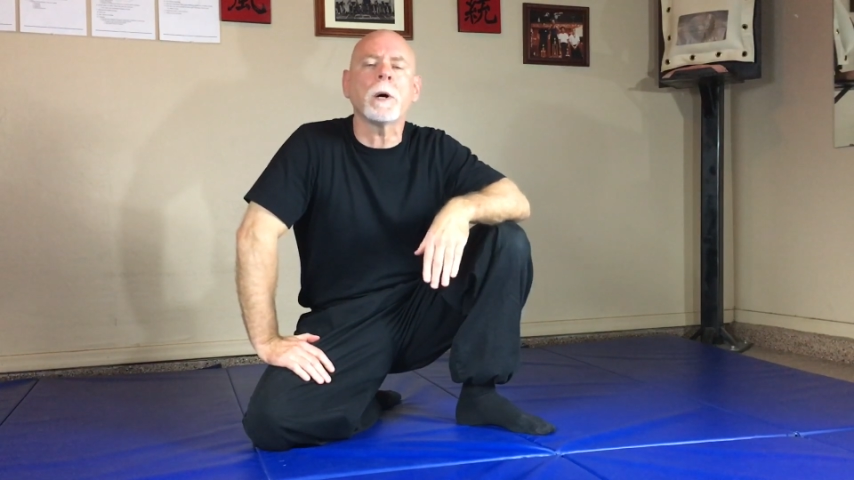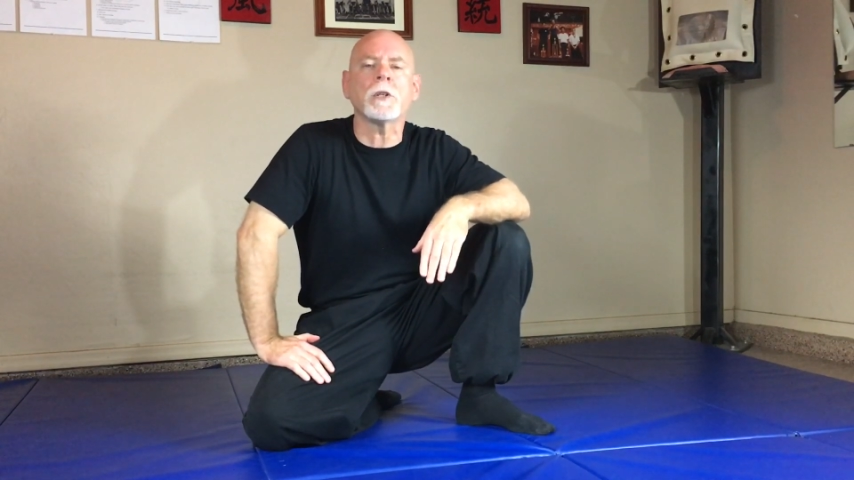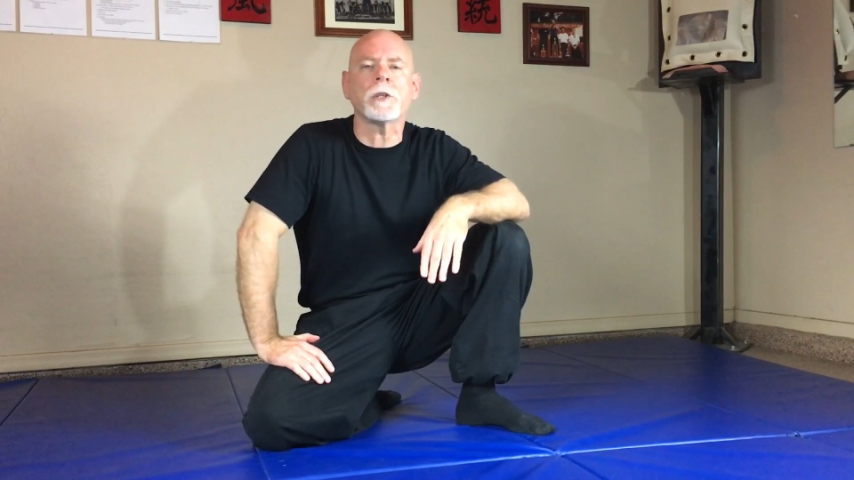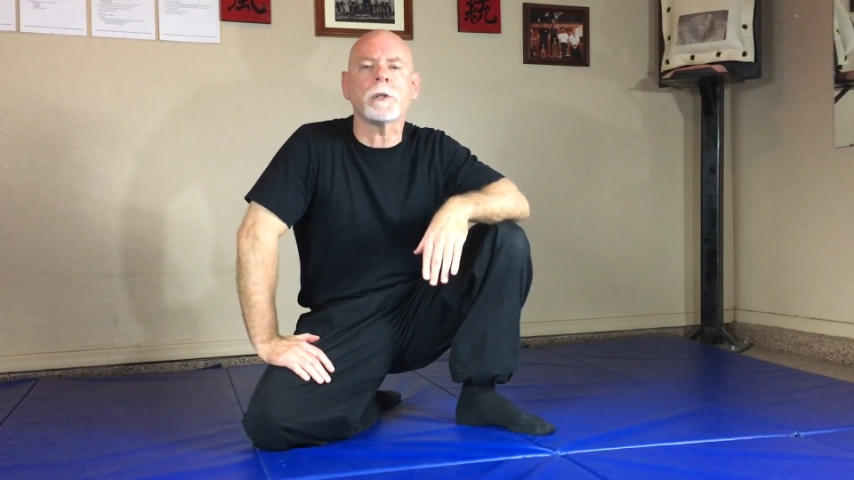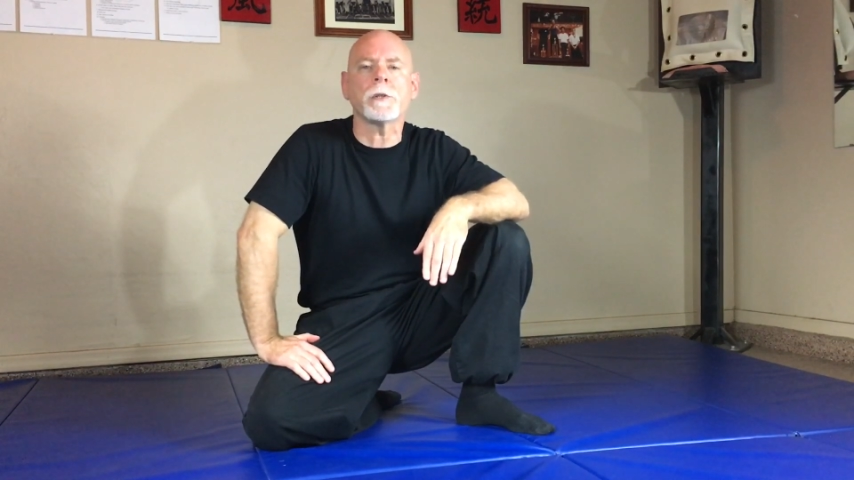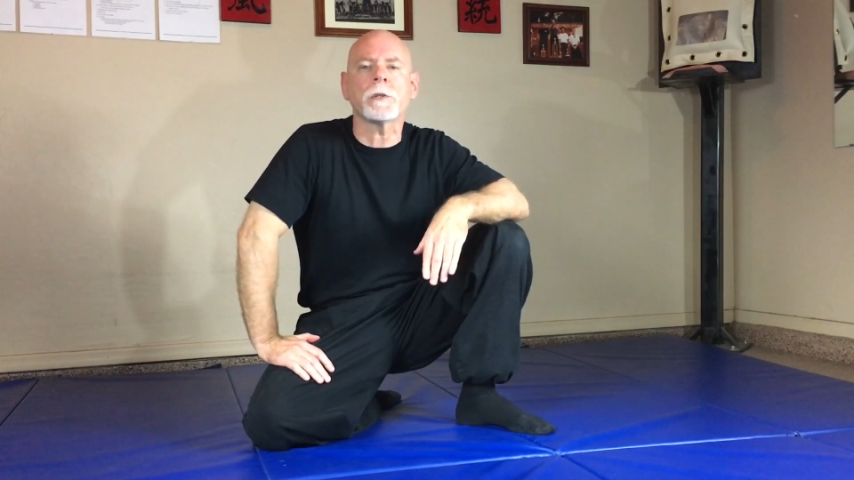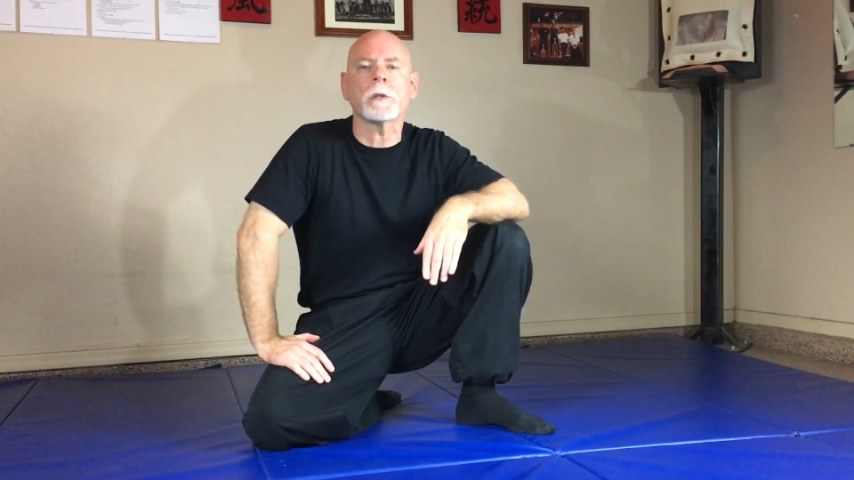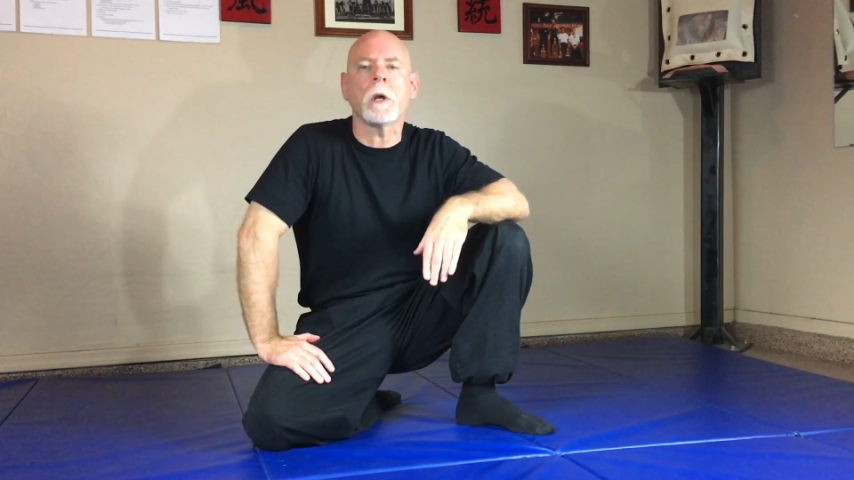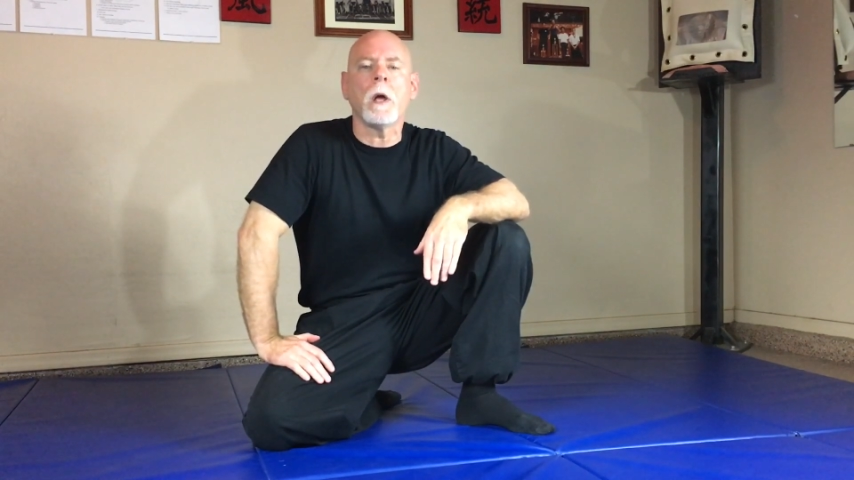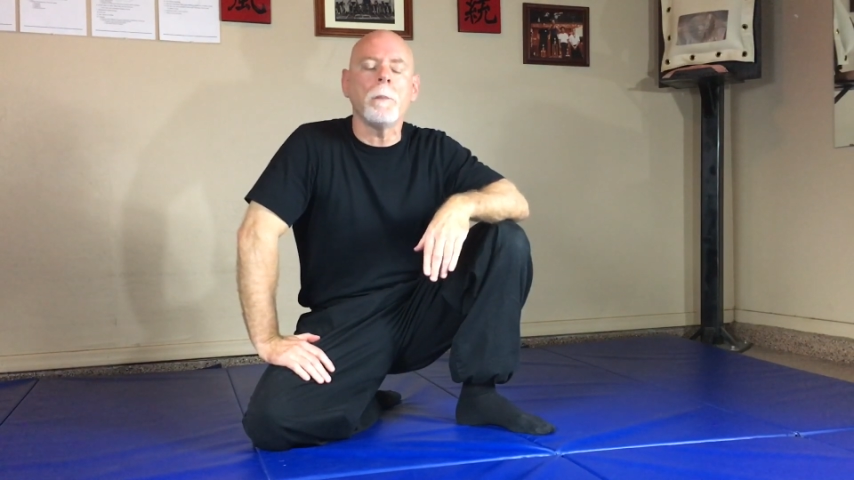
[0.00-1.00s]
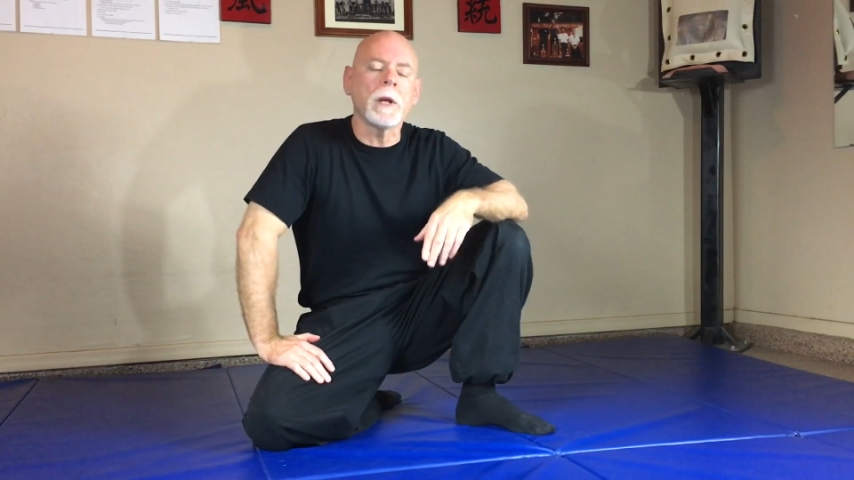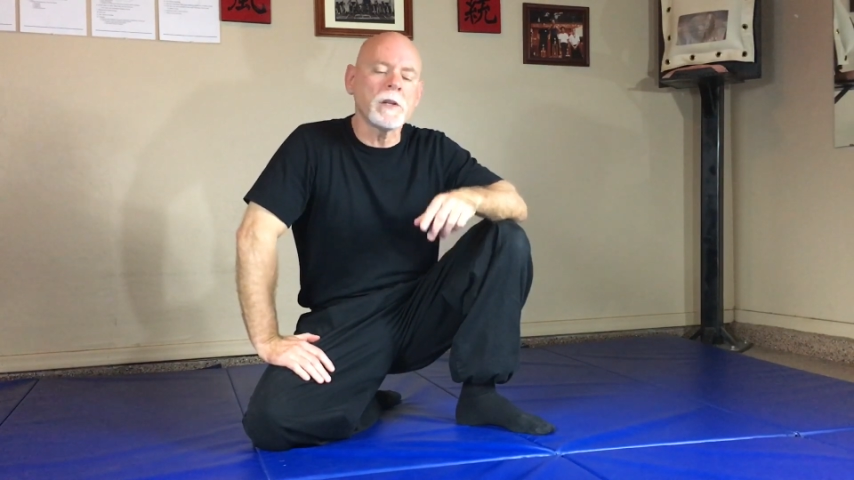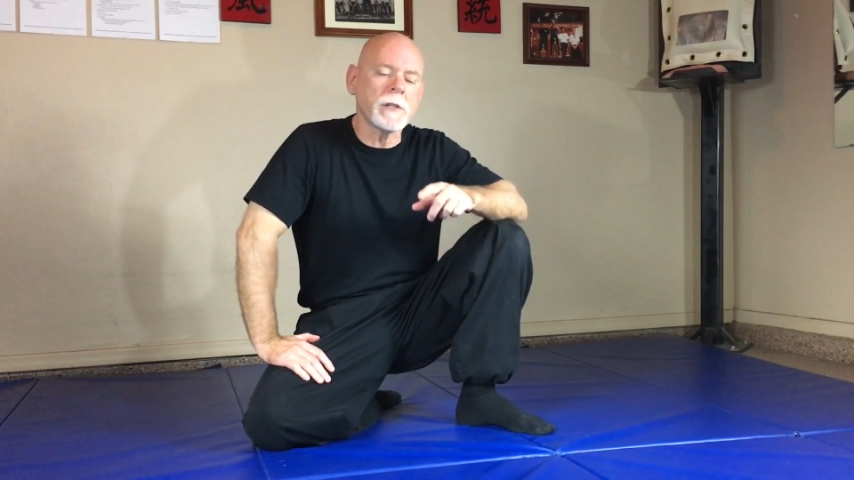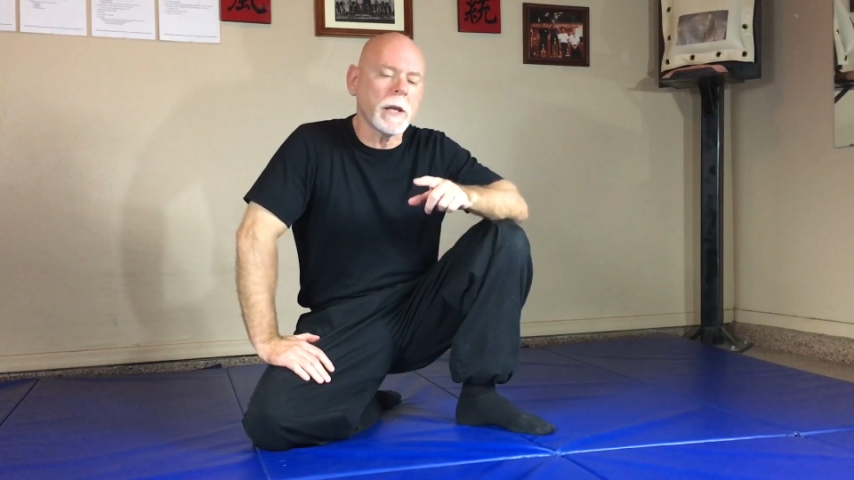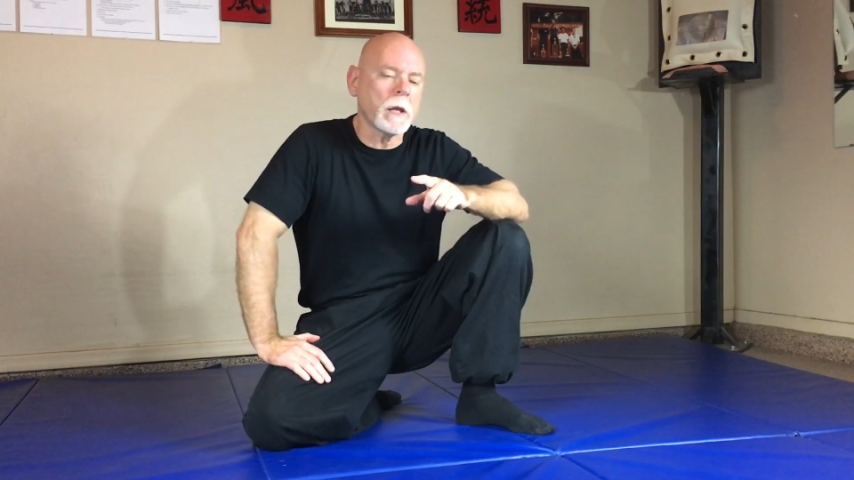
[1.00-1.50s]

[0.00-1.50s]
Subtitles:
punches. Because